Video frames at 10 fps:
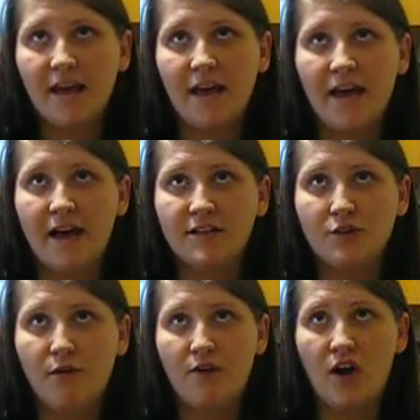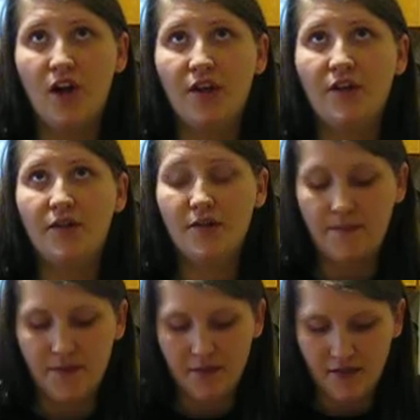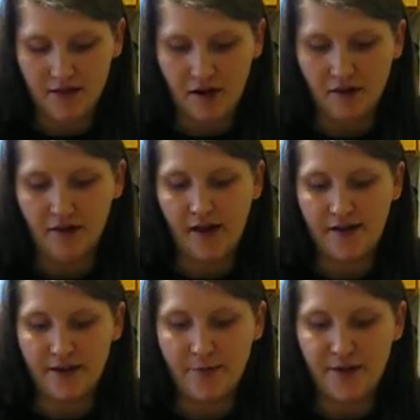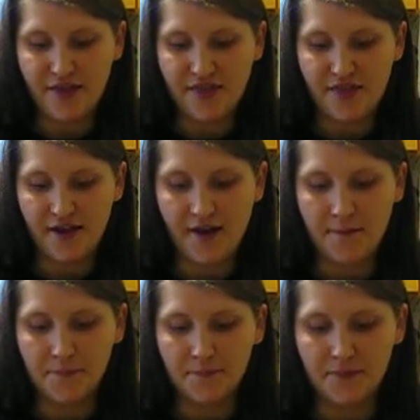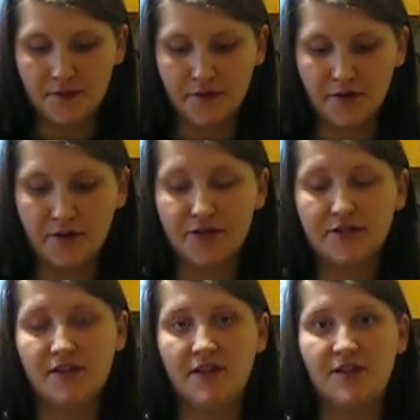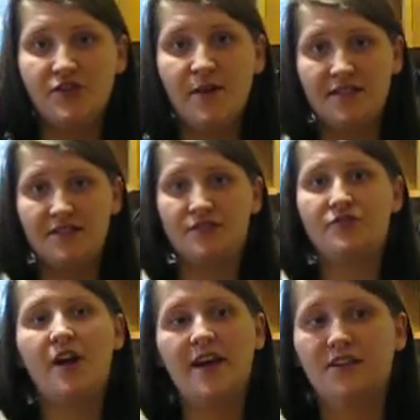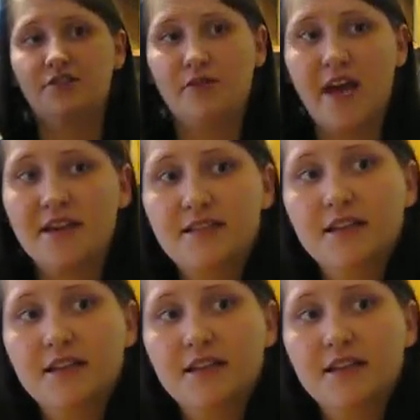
And overall, the article ended with um, the U.S. is trying to get